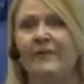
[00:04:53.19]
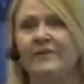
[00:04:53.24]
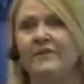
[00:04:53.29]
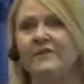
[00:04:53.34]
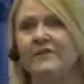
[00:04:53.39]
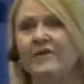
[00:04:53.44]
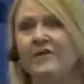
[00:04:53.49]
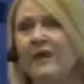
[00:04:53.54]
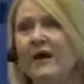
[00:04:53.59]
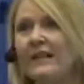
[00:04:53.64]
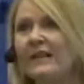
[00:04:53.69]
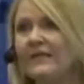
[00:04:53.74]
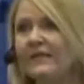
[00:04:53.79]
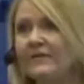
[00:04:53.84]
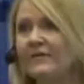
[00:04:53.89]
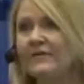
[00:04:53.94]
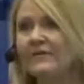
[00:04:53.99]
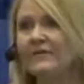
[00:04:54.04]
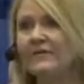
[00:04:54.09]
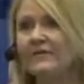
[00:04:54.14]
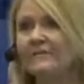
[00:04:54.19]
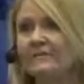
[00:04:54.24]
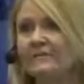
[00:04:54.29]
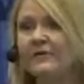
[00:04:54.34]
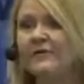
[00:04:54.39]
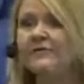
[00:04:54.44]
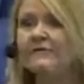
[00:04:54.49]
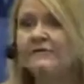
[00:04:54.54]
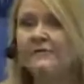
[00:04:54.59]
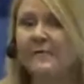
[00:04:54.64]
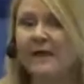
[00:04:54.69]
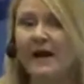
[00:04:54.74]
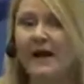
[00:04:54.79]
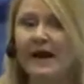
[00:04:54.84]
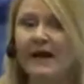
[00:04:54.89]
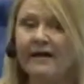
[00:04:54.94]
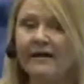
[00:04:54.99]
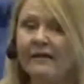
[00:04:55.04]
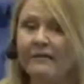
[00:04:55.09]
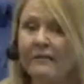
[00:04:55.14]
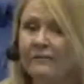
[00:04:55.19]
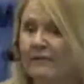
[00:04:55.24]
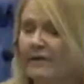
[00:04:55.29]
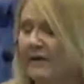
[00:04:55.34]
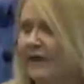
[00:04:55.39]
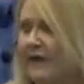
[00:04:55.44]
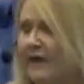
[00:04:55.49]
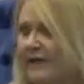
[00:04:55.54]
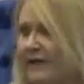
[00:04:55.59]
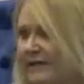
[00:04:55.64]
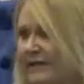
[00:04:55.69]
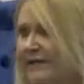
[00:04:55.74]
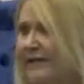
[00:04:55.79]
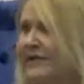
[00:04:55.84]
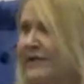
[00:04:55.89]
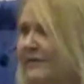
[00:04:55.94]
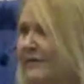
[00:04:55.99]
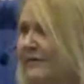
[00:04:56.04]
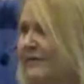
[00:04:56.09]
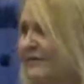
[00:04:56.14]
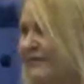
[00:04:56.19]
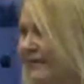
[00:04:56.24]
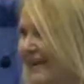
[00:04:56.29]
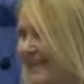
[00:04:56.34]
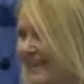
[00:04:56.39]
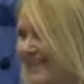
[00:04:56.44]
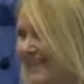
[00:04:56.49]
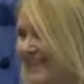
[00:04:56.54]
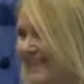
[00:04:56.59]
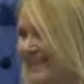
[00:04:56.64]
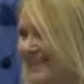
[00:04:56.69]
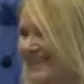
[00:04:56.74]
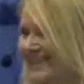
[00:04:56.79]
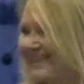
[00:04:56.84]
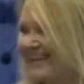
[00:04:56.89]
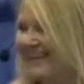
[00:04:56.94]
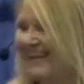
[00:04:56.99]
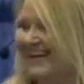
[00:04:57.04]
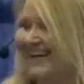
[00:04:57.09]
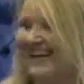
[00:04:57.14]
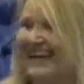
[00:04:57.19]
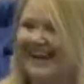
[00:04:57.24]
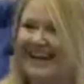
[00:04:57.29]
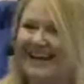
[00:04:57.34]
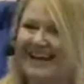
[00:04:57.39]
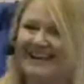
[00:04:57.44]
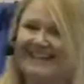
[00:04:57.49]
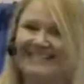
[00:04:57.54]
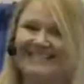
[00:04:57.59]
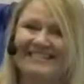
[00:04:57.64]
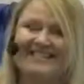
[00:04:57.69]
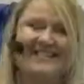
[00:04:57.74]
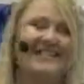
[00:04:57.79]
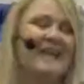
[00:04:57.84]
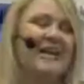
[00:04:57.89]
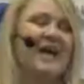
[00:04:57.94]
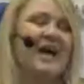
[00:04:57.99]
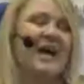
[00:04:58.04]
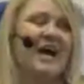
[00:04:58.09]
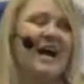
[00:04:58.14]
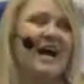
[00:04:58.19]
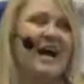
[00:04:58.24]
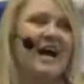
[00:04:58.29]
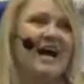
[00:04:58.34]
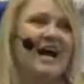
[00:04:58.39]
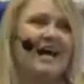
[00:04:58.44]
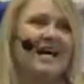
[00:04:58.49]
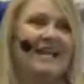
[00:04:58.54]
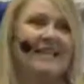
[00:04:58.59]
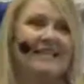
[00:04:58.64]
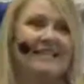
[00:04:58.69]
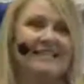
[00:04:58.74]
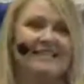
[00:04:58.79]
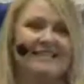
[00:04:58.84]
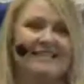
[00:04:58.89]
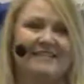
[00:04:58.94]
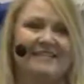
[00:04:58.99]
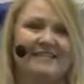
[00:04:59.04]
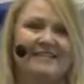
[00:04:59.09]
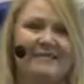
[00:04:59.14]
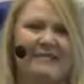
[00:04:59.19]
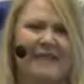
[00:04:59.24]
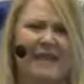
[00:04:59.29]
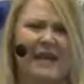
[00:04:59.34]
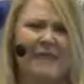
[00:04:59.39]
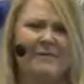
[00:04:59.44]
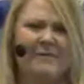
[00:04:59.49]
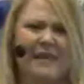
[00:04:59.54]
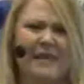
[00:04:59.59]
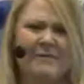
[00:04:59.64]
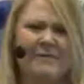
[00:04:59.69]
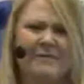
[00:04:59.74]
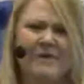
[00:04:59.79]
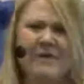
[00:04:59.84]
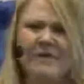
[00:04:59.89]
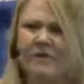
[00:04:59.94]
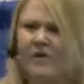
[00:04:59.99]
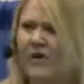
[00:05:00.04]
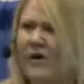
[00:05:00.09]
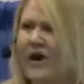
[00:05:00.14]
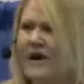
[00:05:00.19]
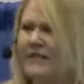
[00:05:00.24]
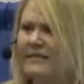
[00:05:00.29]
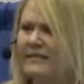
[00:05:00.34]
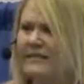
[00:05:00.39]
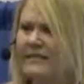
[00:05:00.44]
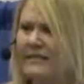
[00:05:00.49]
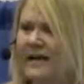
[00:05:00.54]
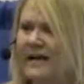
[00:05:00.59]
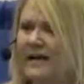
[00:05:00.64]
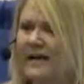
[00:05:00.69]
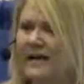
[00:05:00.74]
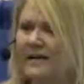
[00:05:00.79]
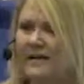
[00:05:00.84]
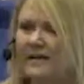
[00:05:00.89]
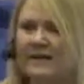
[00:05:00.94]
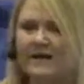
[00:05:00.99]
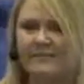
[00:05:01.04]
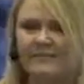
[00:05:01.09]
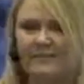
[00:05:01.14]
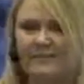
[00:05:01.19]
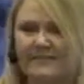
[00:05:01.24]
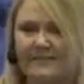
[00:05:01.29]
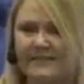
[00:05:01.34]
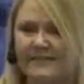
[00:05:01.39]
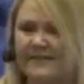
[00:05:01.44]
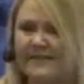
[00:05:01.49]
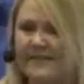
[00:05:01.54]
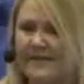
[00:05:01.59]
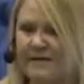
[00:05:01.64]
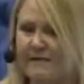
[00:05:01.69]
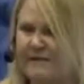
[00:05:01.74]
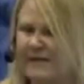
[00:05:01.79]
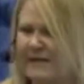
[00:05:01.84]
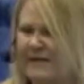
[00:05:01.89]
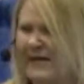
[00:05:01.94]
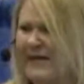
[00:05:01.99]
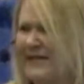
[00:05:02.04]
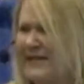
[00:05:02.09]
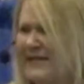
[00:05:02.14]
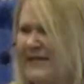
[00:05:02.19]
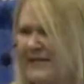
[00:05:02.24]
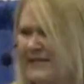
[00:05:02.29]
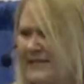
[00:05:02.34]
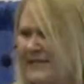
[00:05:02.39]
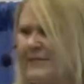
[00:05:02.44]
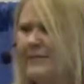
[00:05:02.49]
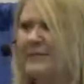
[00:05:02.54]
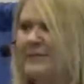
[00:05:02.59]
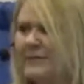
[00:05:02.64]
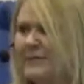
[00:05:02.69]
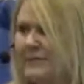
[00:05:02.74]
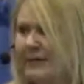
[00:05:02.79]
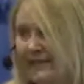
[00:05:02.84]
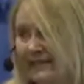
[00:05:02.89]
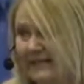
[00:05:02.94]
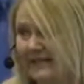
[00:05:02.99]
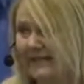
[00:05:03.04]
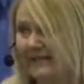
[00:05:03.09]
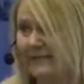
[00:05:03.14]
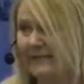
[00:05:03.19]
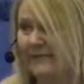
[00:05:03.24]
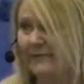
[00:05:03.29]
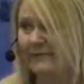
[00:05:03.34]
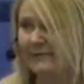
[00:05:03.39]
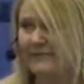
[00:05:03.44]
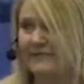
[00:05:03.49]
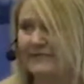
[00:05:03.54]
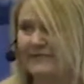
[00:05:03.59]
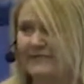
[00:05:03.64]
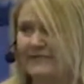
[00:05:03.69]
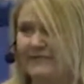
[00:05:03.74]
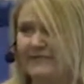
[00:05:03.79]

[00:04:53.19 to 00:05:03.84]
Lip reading: So I literally moved back with nothing but faith. And I kept coming across a business that was making zero money, that was for